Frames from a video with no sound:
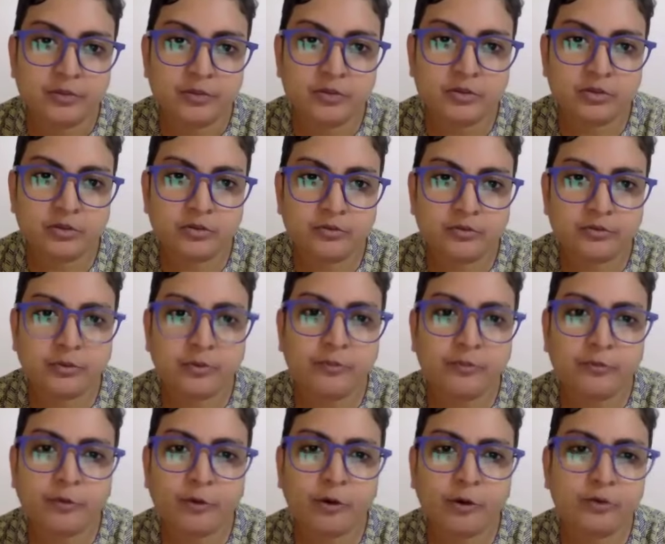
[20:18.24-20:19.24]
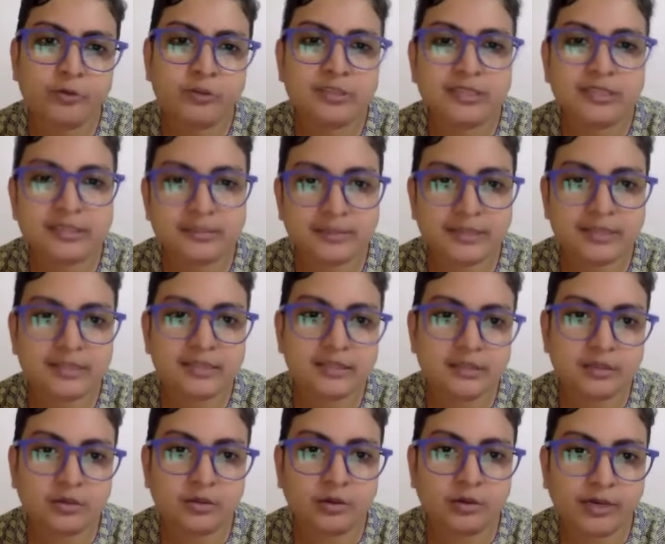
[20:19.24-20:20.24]
So from 4 to 6 months
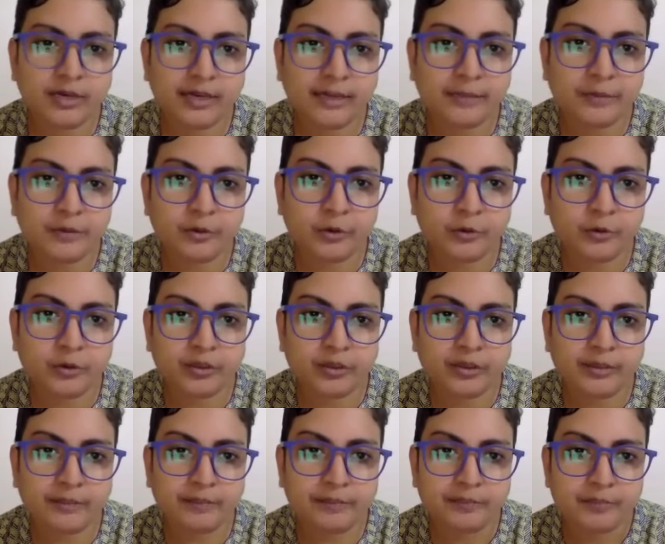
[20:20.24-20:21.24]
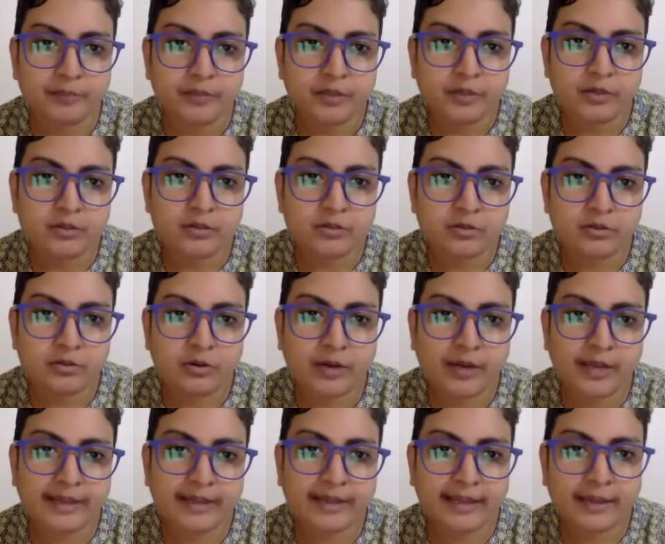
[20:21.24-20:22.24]
is a good time to neuter them. So
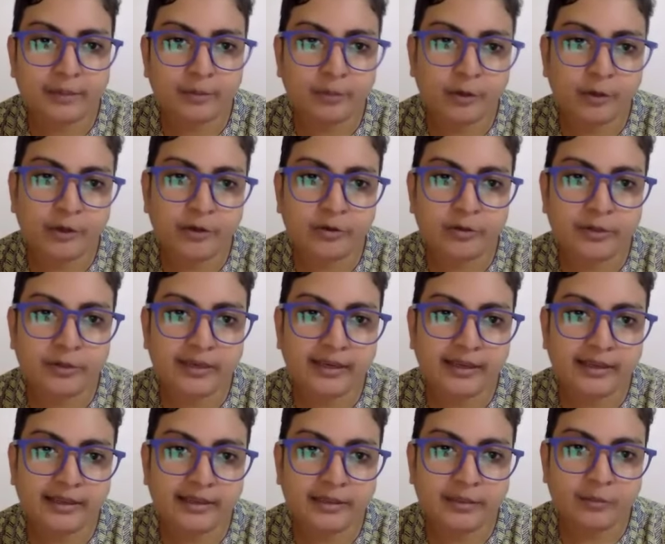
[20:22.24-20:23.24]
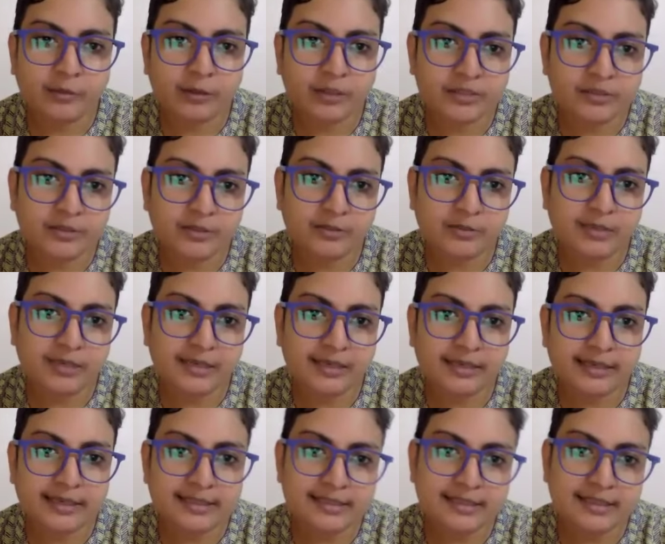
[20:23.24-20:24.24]
at that point, you'll be taking them once for the blood
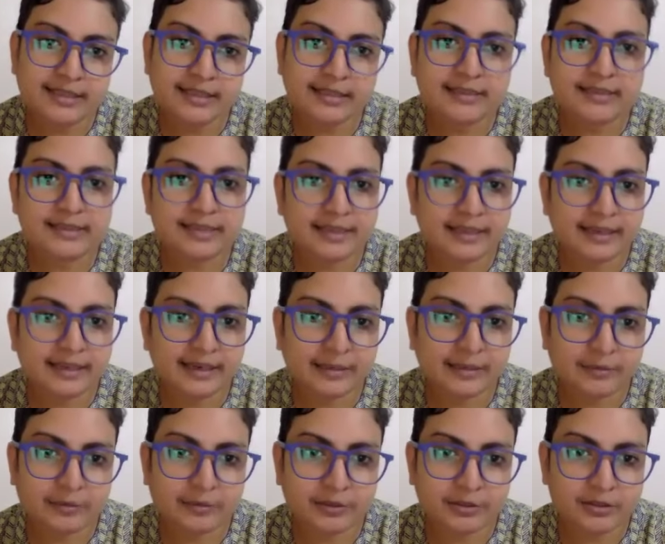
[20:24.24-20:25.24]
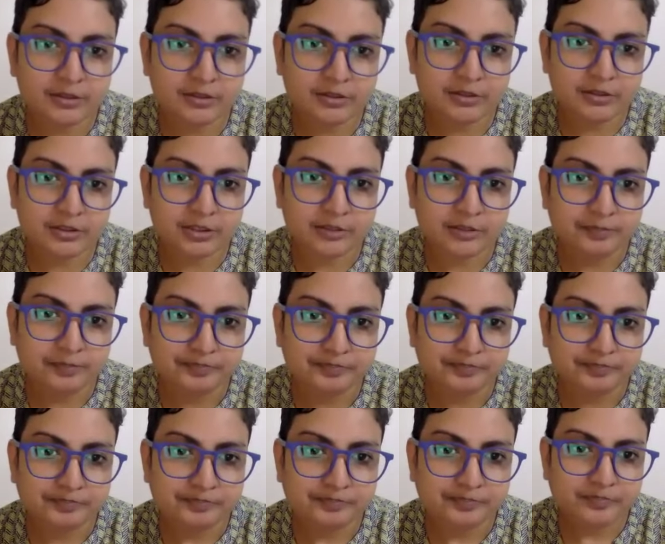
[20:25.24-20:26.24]
test and then the second time for the surgery.
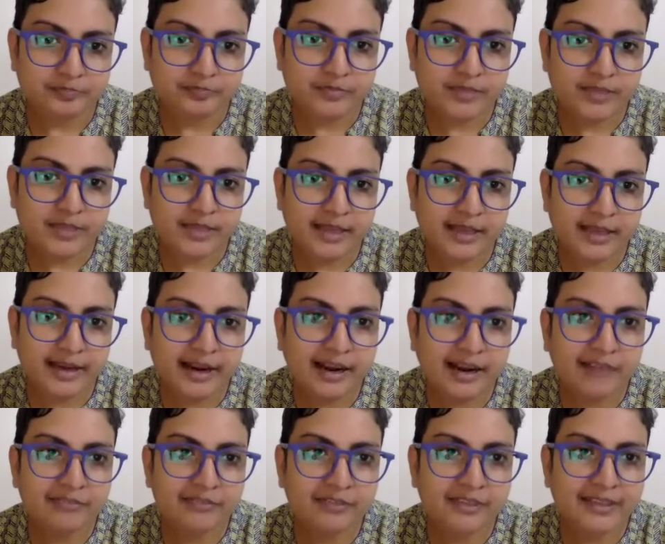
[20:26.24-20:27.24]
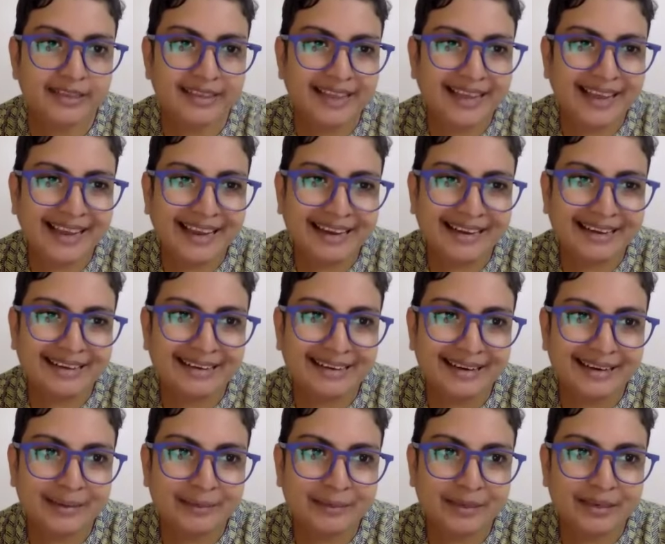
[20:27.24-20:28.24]
And after that,
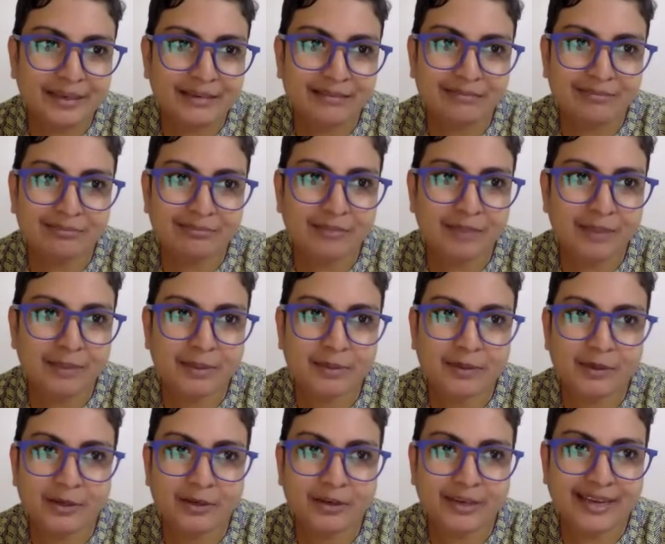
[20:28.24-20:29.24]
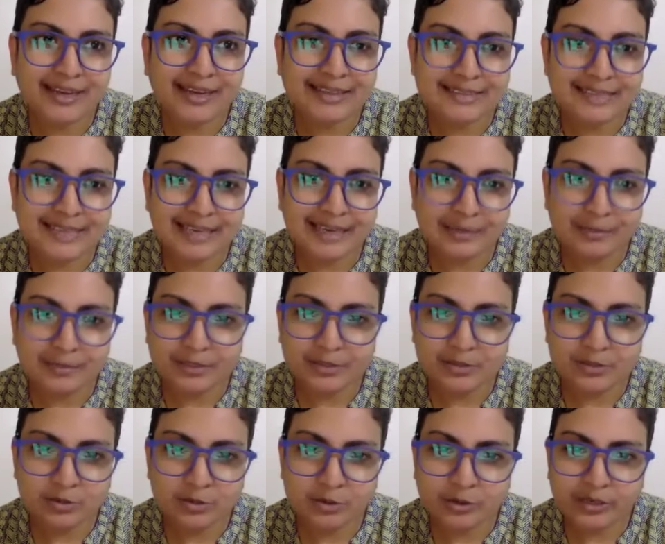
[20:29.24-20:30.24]
I mean, maybe when your cat is 8
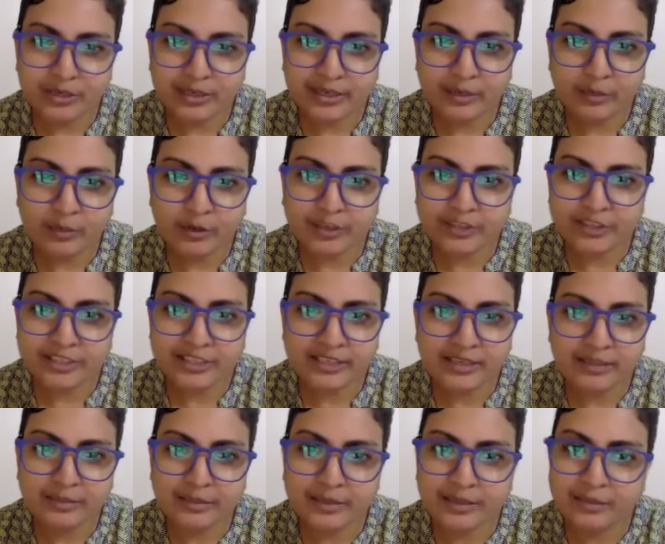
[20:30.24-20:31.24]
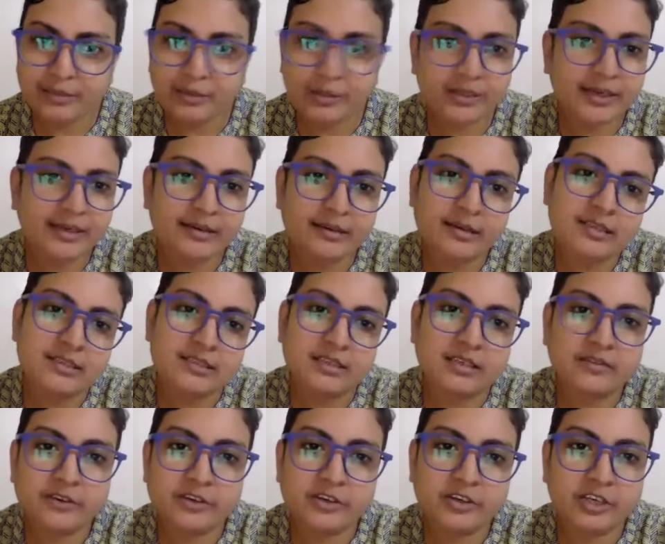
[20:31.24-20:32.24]
months old, you can get 1 checkup done, but that
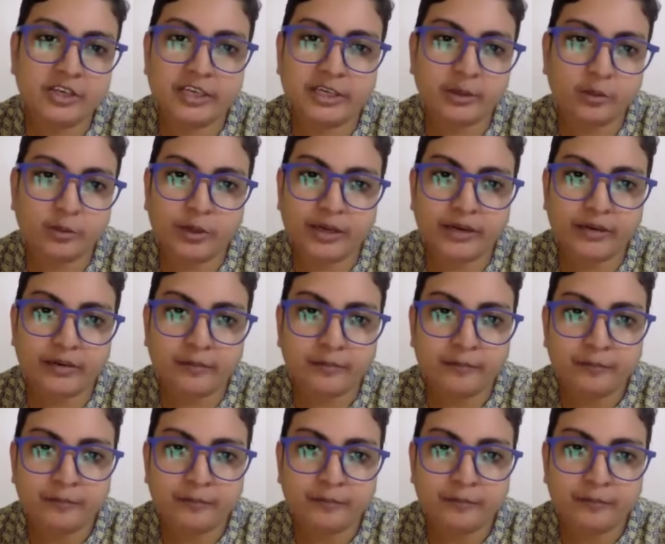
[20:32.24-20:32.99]
isn't even really required.